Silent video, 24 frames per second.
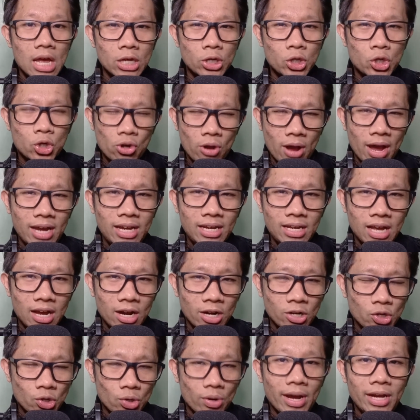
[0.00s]
trying
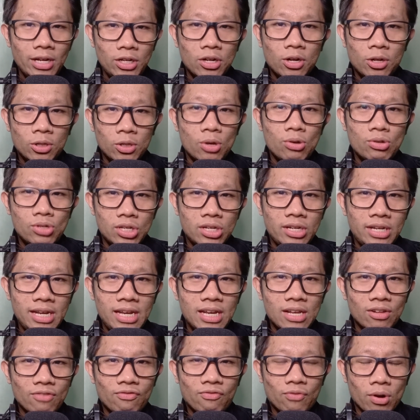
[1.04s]
to close a
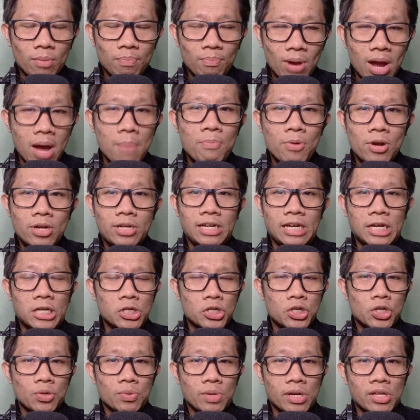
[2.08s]
deal for property
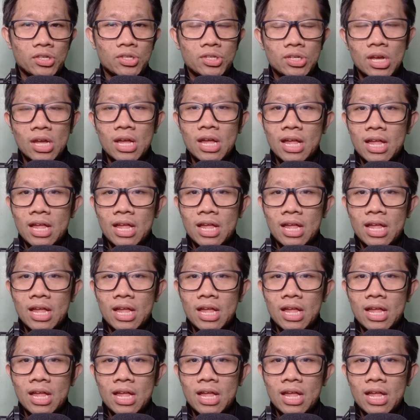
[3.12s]
insurance,